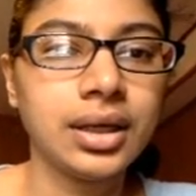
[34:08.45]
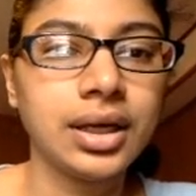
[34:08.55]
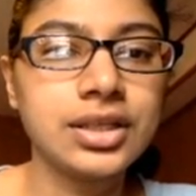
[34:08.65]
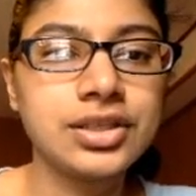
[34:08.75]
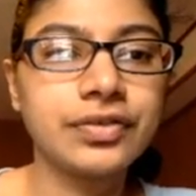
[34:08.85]

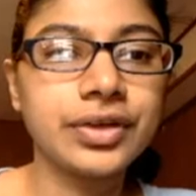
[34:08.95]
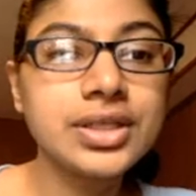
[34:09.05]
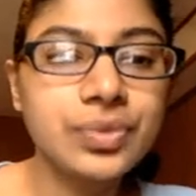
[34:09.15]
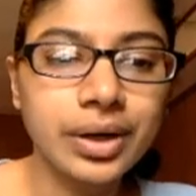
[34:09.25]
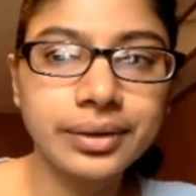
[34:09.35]
And so for this
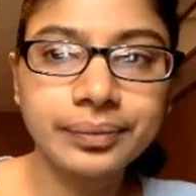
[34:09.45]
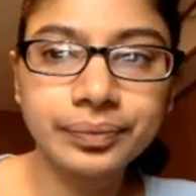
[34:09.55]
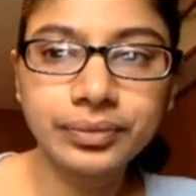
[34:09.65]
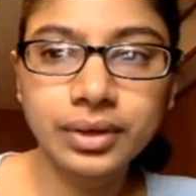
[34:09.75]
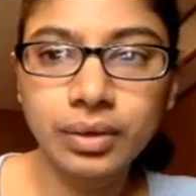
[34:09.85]
one,
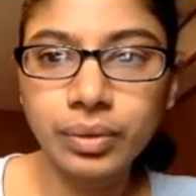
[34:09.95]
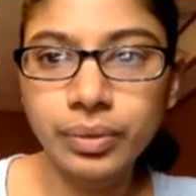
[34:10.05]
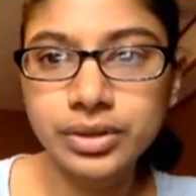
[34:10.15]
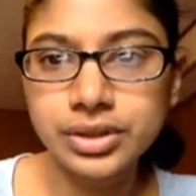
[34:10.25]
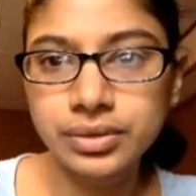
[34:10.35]
what we'll
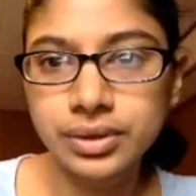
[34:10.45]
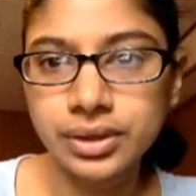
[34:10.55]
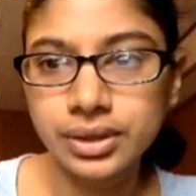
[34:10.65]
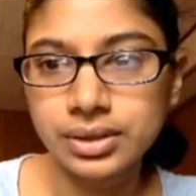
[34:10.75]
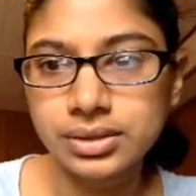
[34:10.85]
do is,